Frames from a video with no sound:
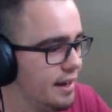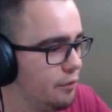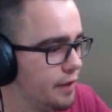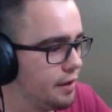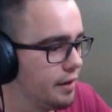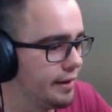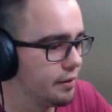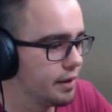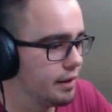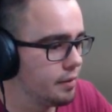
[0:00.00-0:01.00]
Hopefully I
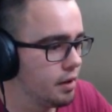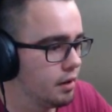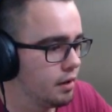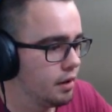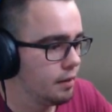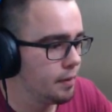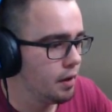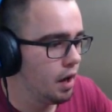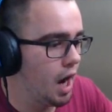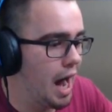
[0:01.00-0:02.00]
don't get hit.
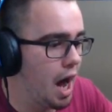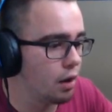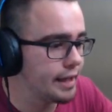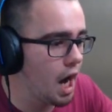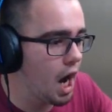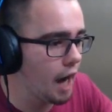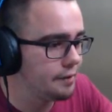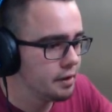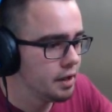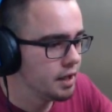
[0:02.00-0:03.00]
Oh,
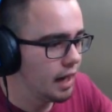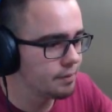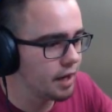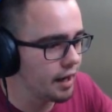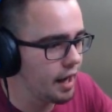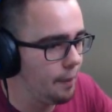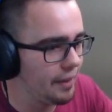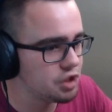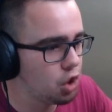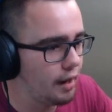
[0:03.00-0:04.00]
God! I'm gonna get hit
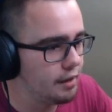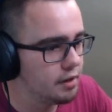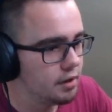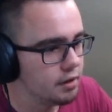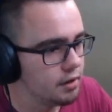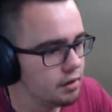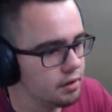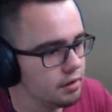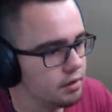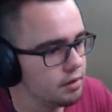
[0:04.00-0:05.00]
by the train.
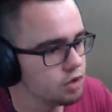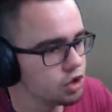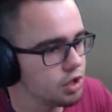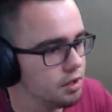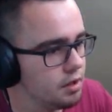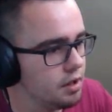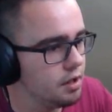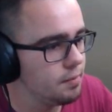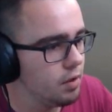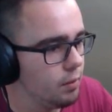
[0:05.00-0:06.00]
Can it
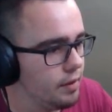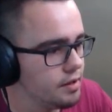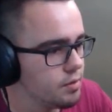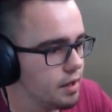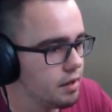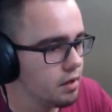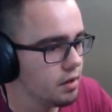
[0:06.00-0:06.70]
keep going this way?